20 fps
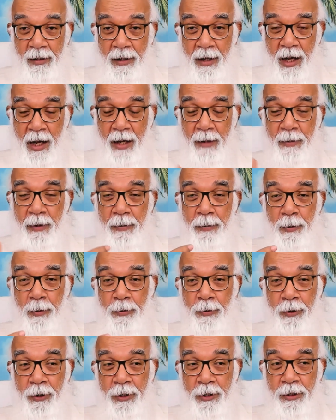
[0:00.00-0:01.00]
I am a
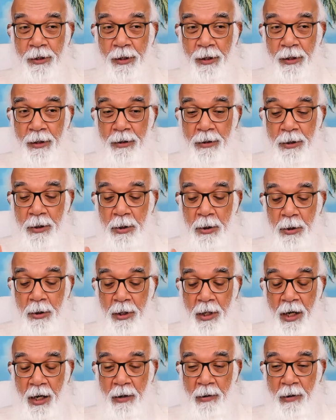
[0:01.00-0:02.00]
professional, so
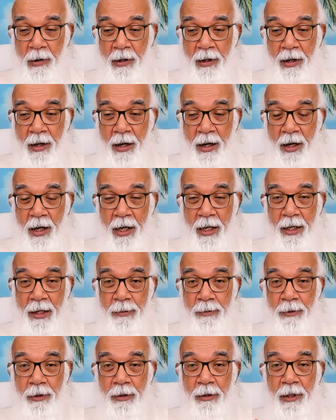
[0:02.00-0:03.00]
now I
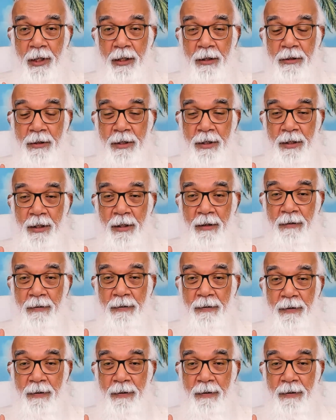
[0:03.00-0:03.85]
am the real self.